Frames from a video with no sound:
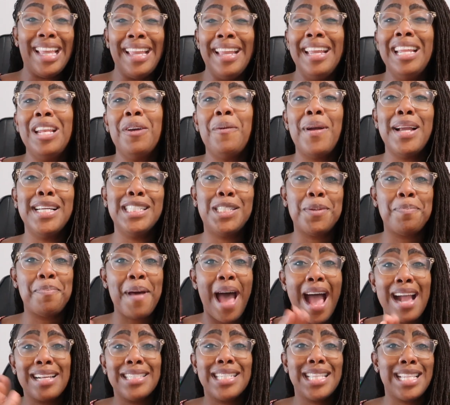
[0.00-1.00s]
anyways,
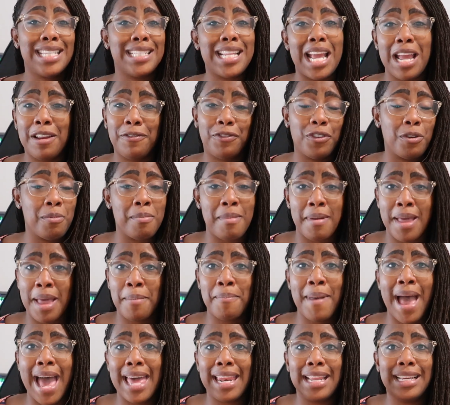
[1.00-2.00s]
back to this
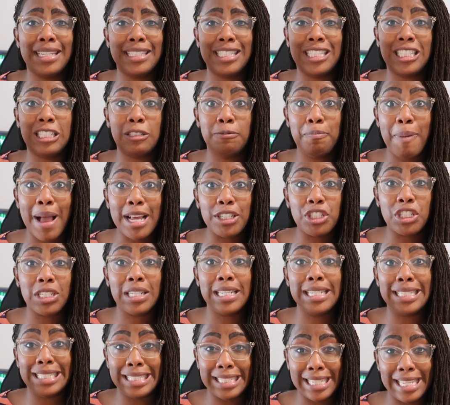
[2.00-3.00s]
informatics
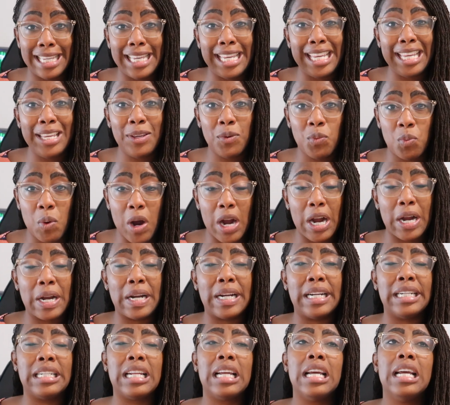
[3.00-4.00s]
specialist
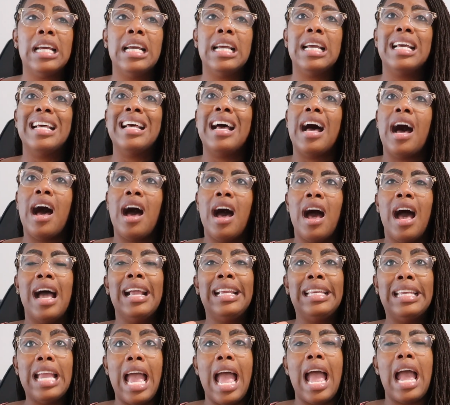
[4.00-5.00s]
keyword. Uh,
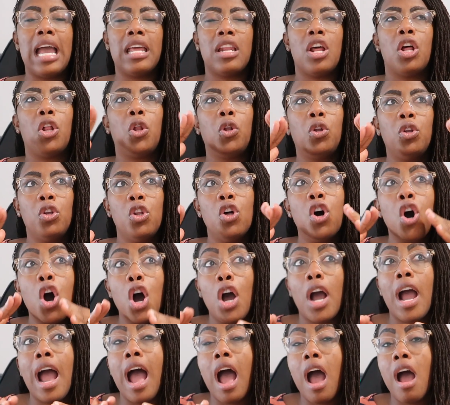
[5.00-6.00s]
again,
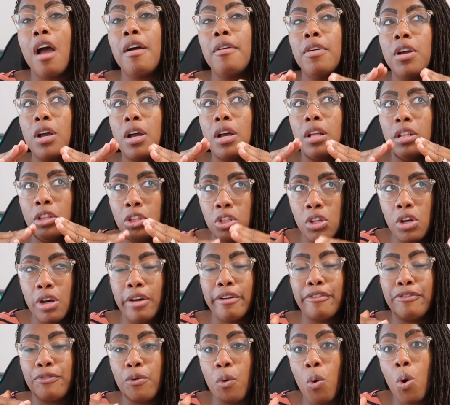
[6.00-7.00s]
look
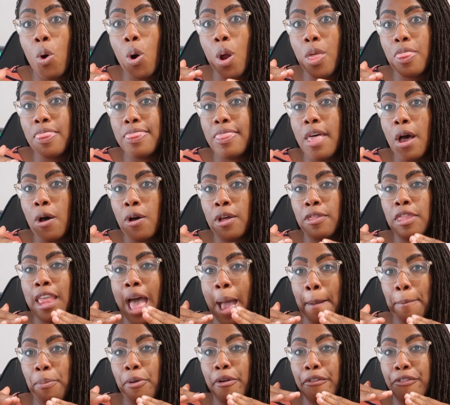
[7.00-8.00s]
look for the
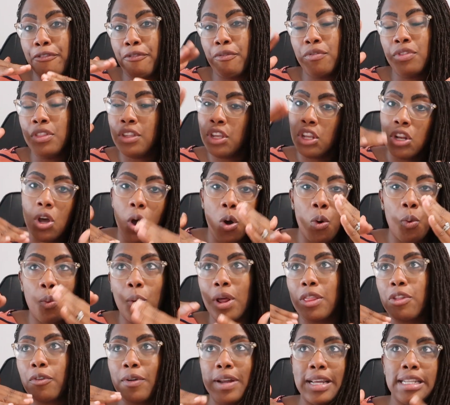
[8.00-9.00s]
that you know
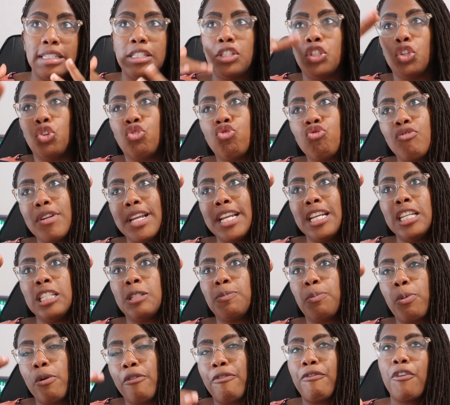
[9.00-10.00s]
whether it's
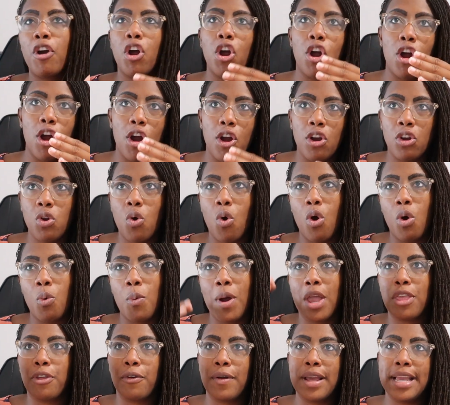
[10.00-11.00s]
degrees preferred or
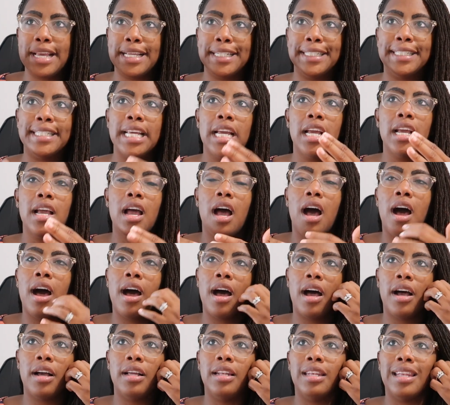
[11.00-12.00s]
whether it's
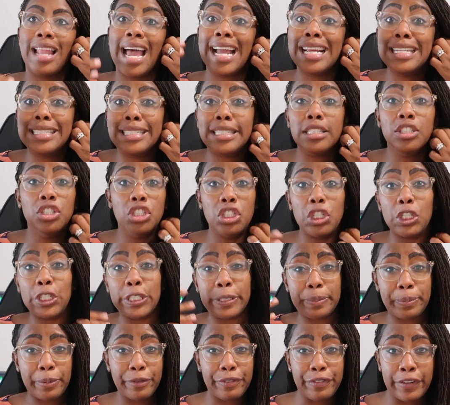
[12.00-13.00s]
uh, licensure
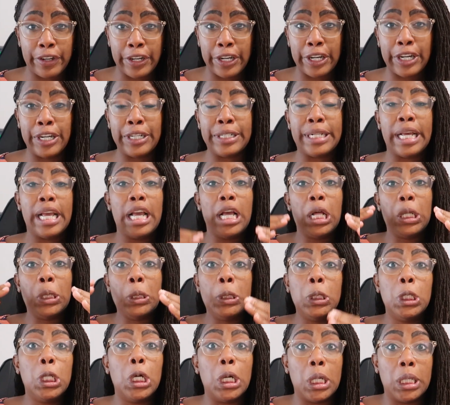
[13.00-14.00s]
is preferred
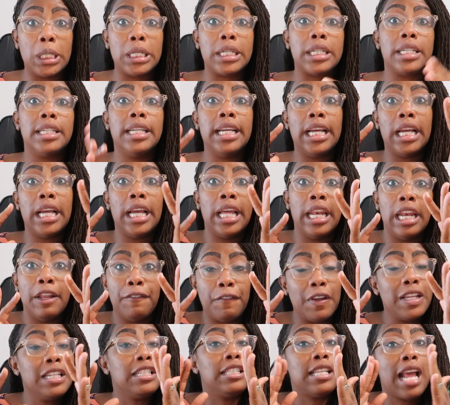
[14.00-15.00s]
look. And
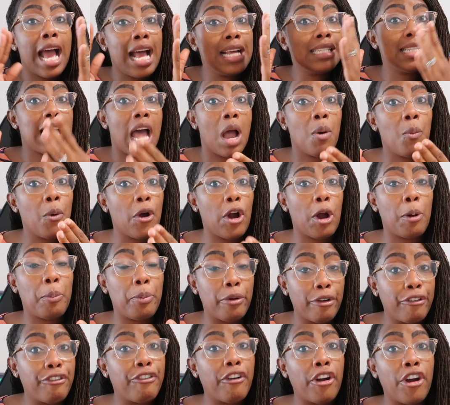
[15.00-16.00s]
if it has that word
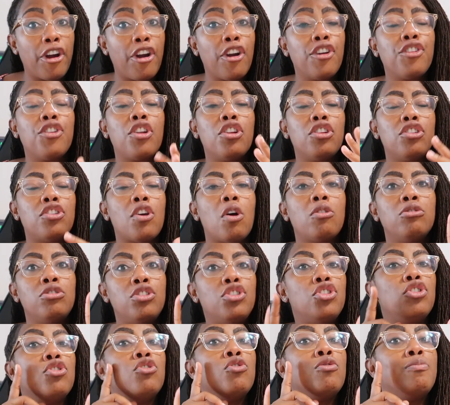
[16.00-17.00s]
preferred,
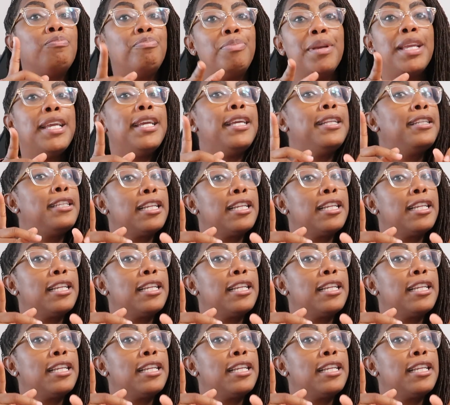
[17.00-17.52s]
don't you be